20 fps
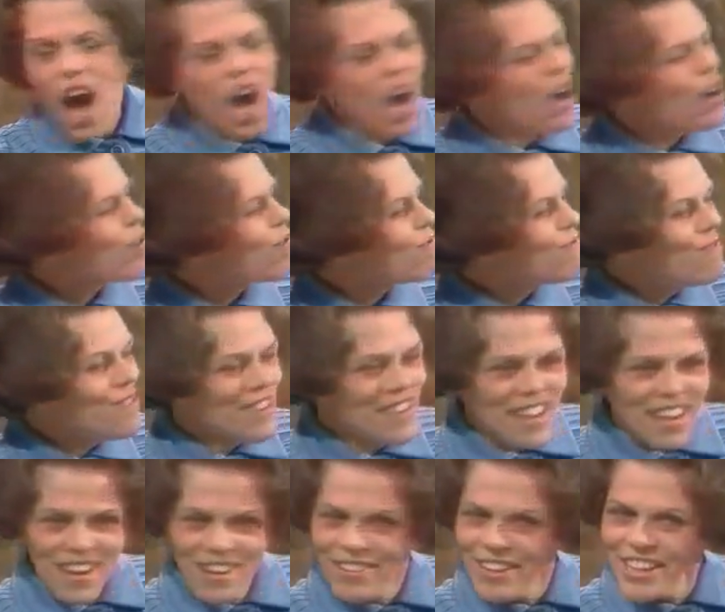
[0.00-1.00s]
Oh,
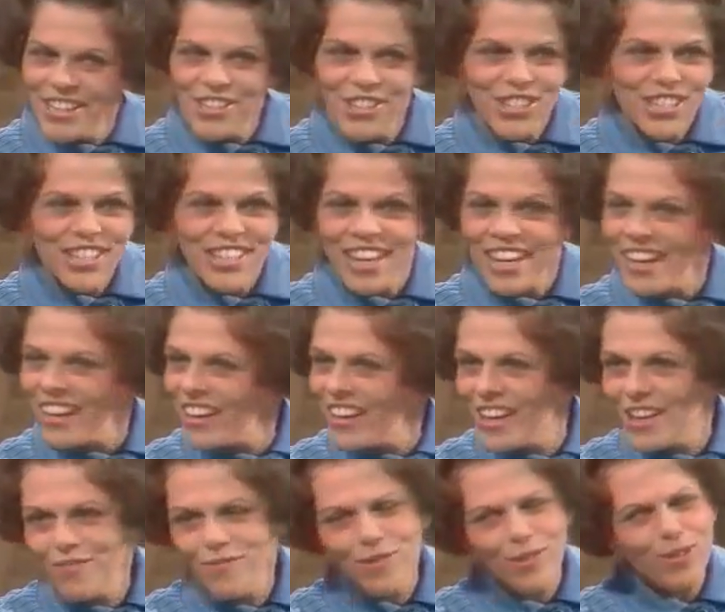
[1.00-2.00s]
no. I just thank
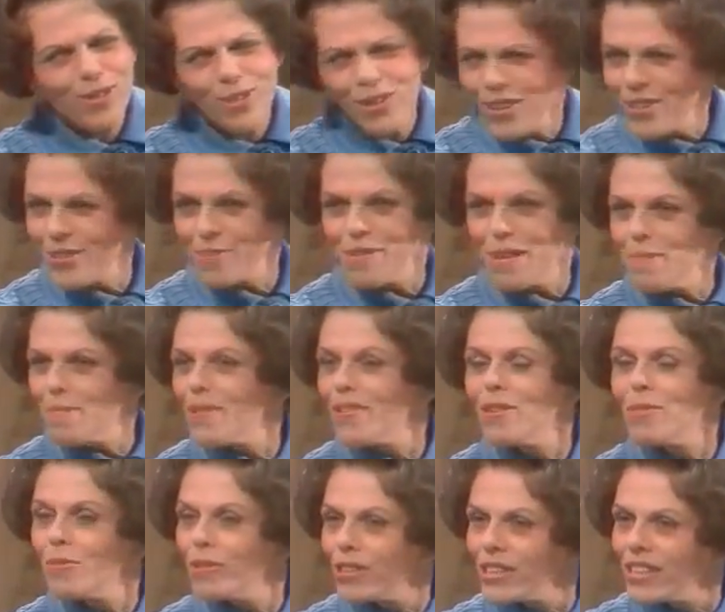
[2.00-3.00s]
God for all the people
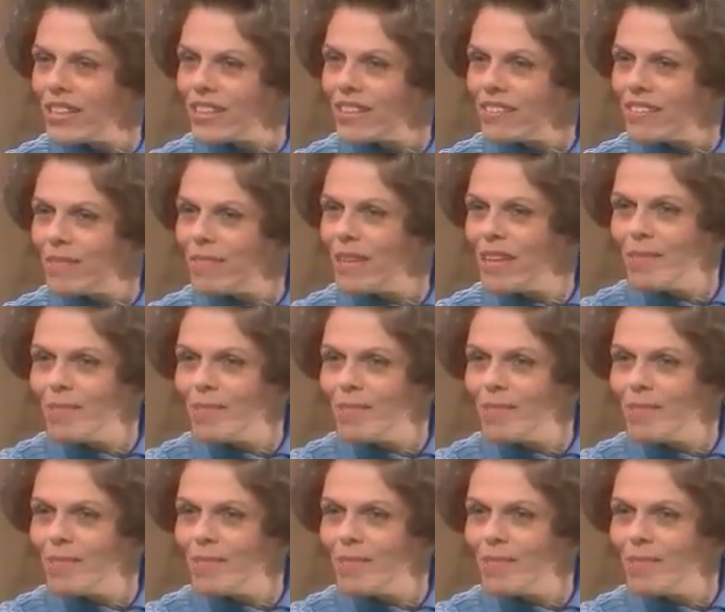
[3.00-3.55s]
that were healed. It made